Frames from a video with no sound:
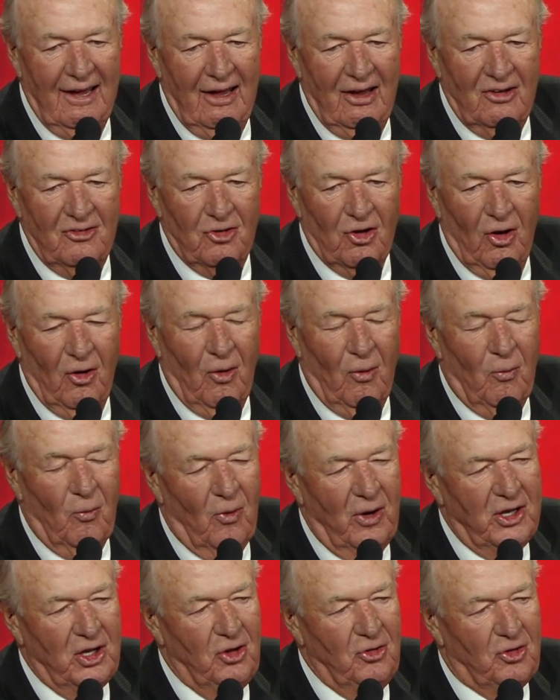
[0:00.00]
So
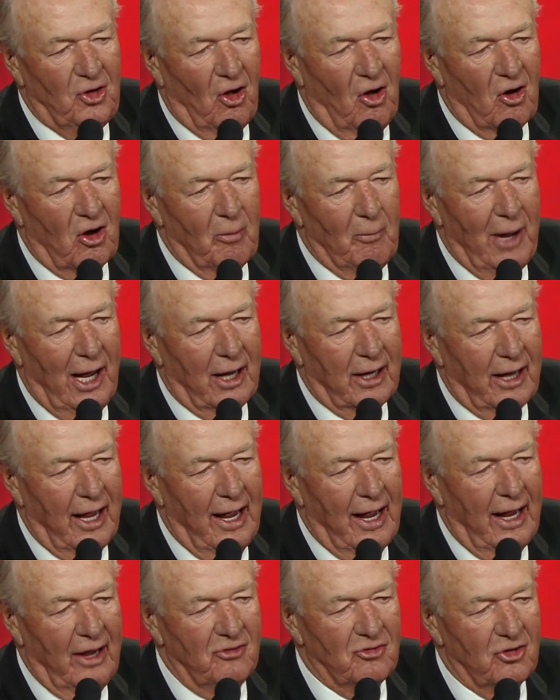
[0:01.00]
when you talk about
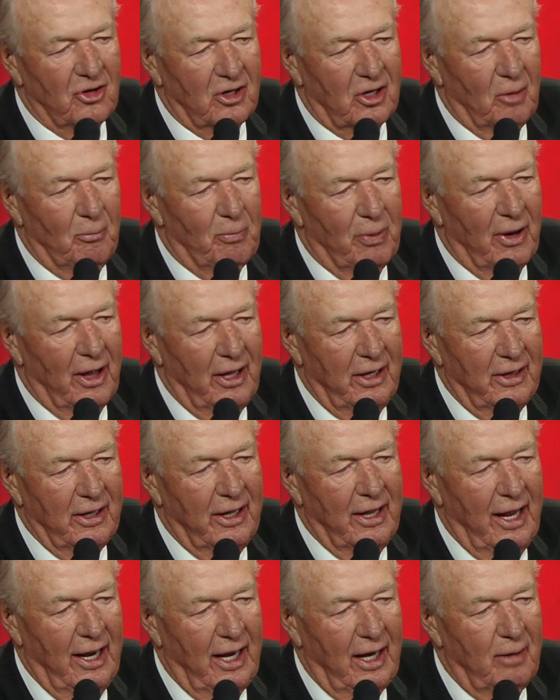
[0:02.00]
guys that could play the
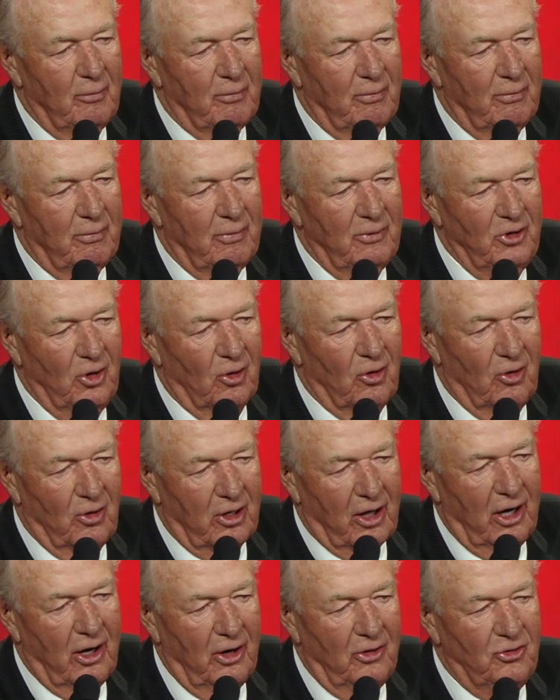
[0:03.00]
game, you're
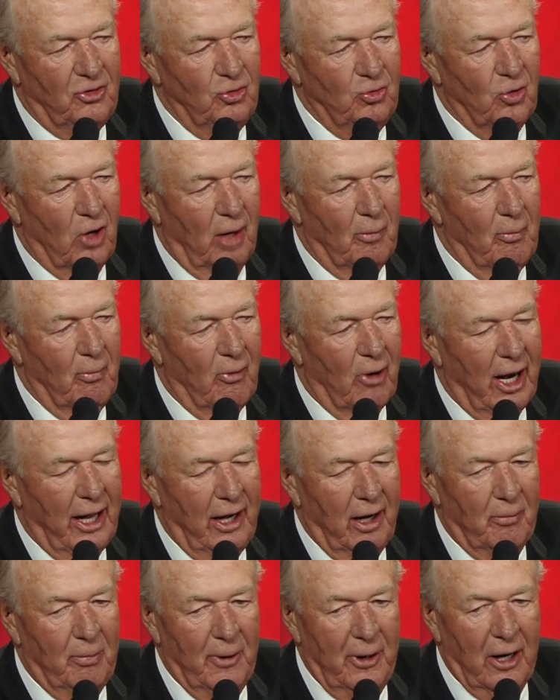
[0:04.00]
looking at two of them right
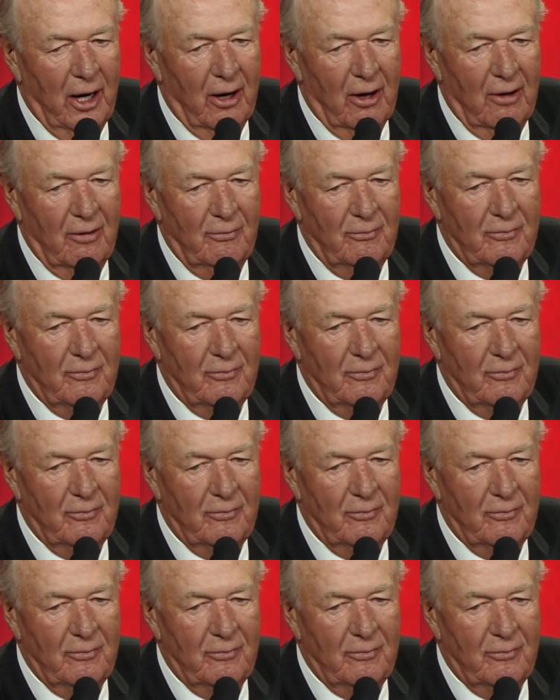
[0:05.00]
up here.